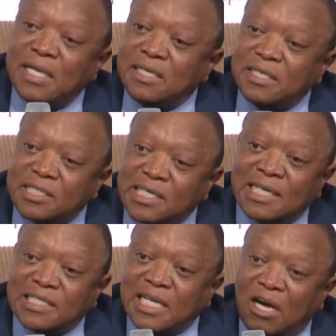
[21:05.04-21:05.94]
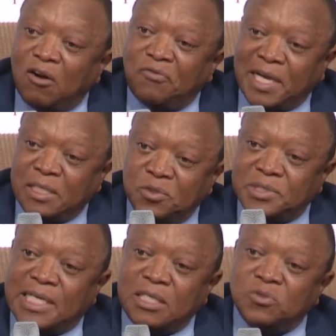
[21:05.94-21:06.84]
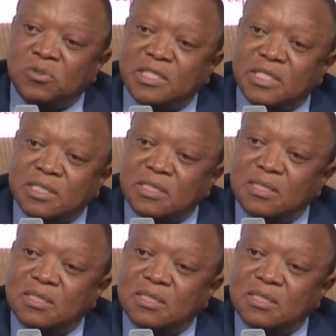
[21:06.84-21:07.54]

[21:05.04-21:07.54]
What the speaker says: in discharging our fiduciary duties.